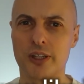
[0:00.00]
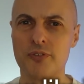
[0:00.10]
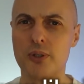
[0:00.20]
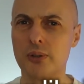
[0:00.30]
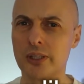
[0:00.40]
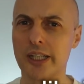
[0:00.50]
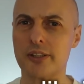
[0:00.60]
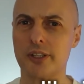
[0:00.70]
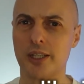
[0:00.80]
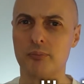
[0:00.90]
if you
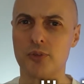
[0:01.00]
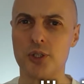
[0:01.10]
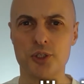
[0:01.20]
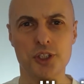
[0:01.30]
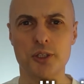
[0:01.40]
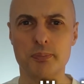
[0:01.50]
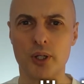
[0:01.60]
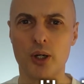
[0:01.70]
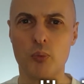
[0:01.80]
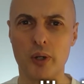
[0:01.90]
liked it, you should have
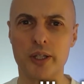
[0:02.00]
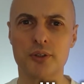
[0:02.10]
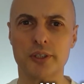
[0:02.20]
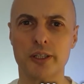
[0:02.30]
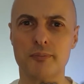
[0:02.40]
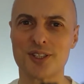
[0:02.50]
put a wing on it.